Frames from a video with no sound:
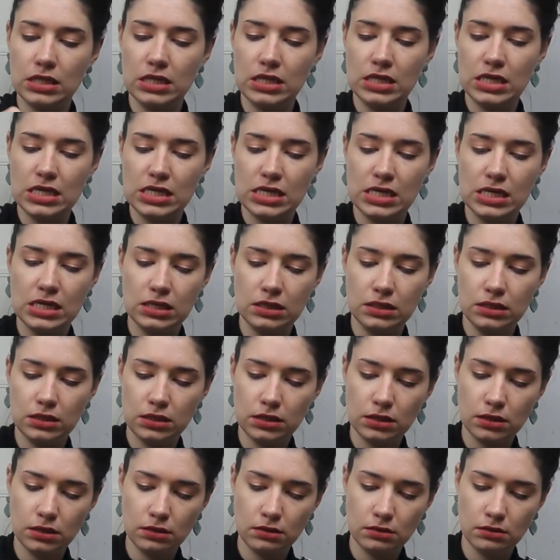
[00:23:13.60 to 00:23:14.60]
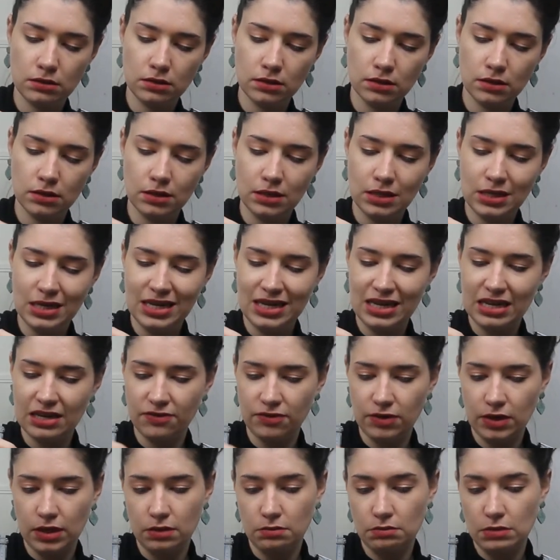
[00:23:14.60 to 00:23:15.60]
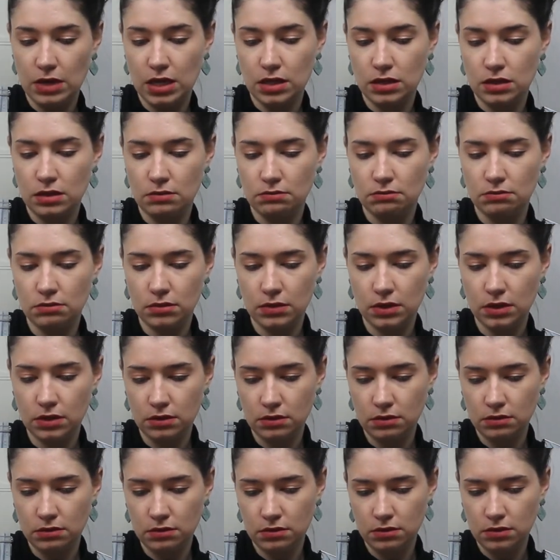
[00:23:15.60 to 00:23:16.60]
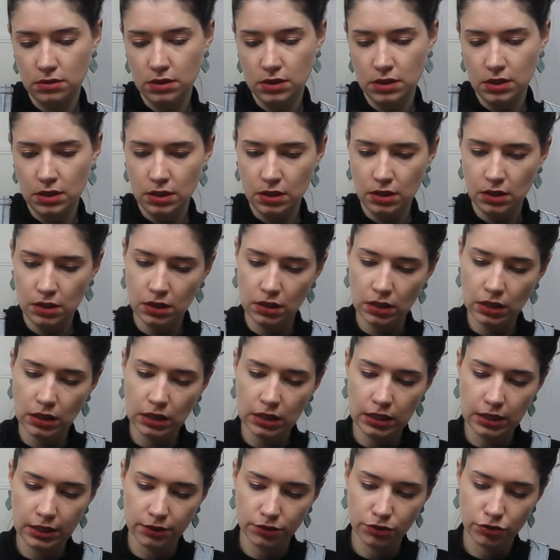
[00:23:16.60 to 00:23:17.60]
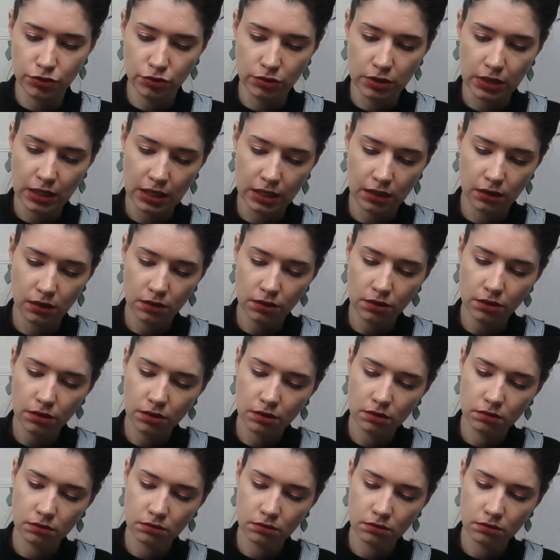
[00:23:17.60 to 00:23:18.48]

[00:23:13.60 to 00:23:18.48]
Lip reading: these, if I can make them click together,